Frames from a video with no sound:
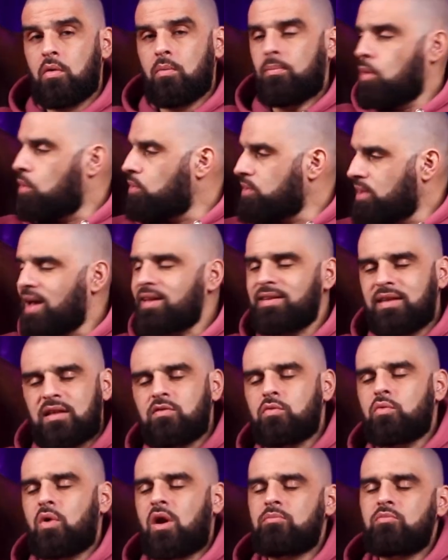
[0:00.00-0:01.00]
But yeah,
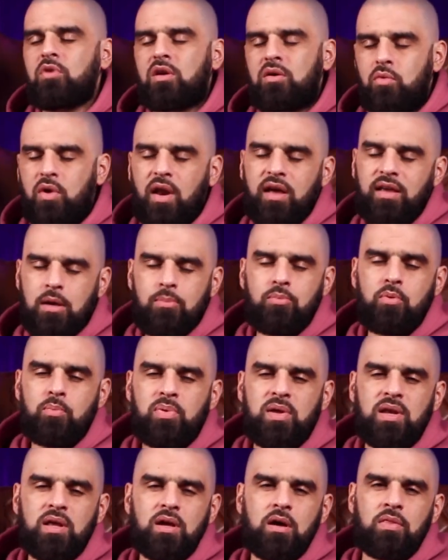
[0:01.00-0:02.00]
that's what I'm what I keep
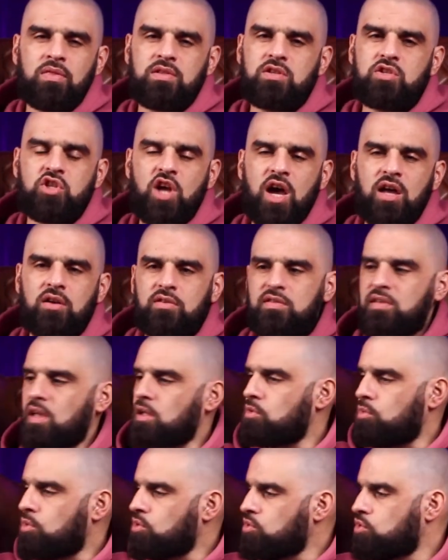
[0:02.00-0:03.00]
repeating on this channel. It's like
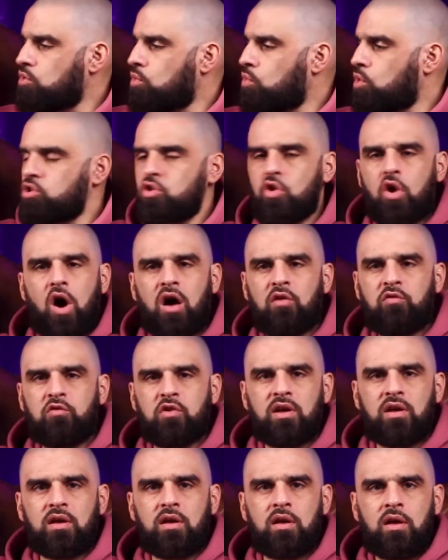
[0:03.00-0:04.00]
what you what you're
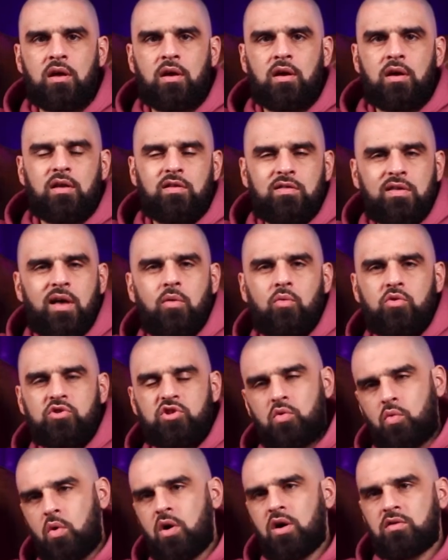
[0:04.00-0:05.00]
offering is not what
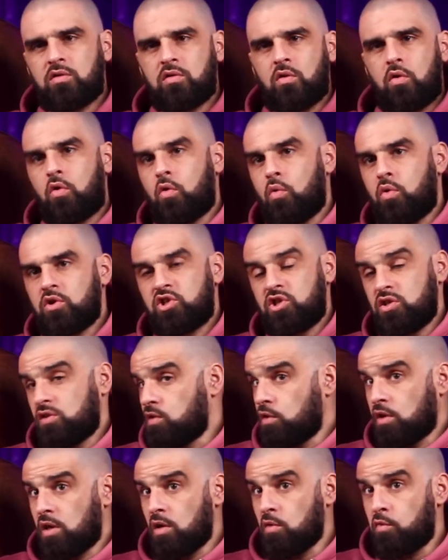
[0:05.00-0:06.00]
she wants or what she's
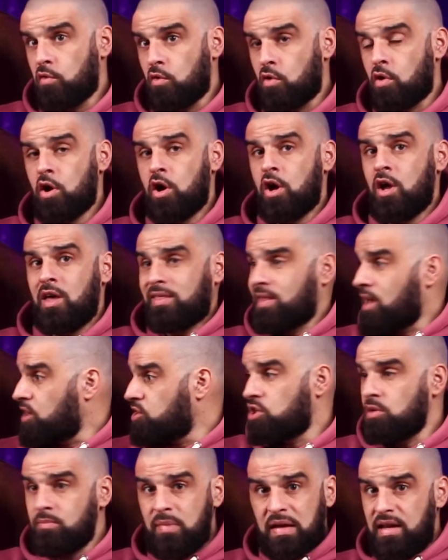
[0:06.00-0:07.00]
looking for. Now
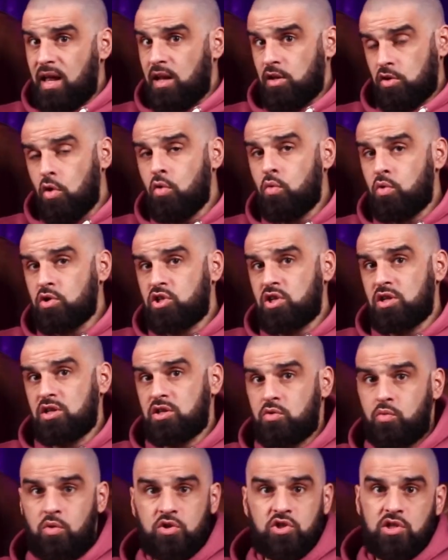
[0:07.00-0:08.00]
she may not know what she
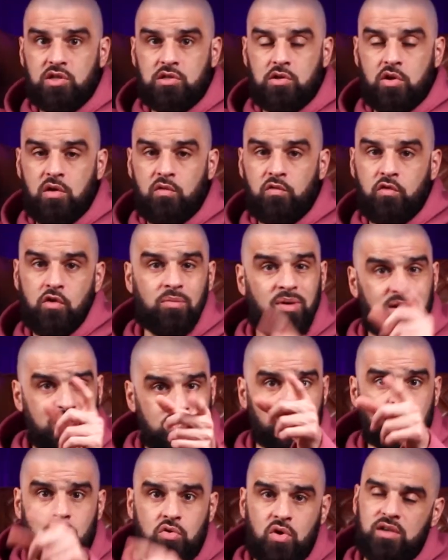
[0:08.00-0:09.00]
what she's looking for, but
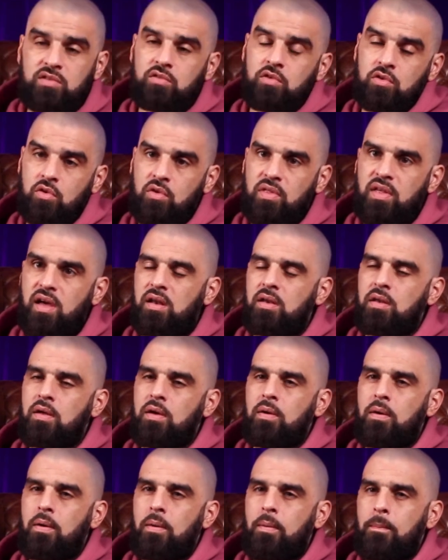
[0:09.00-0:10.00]
it's you who has to know that,
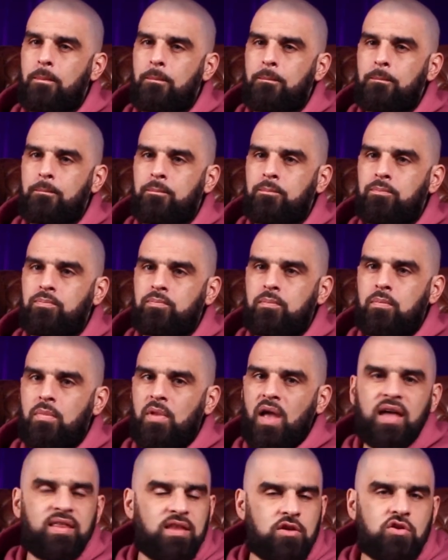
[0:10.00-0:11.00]

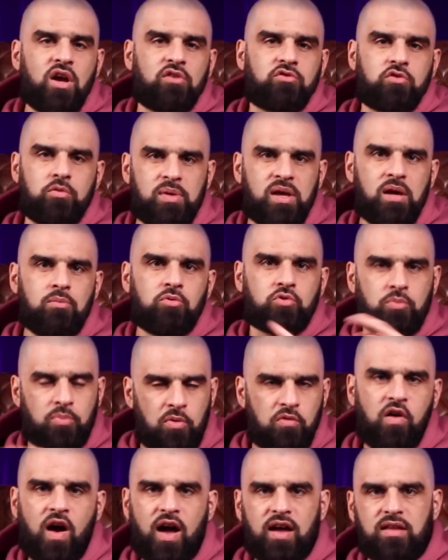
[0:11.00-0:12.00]
and then you have to be able to
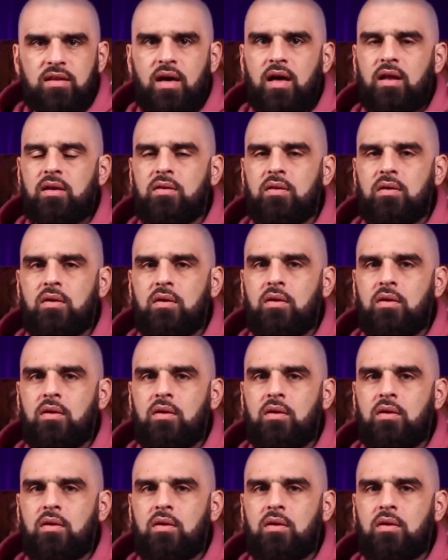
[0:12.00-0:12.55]
provide that.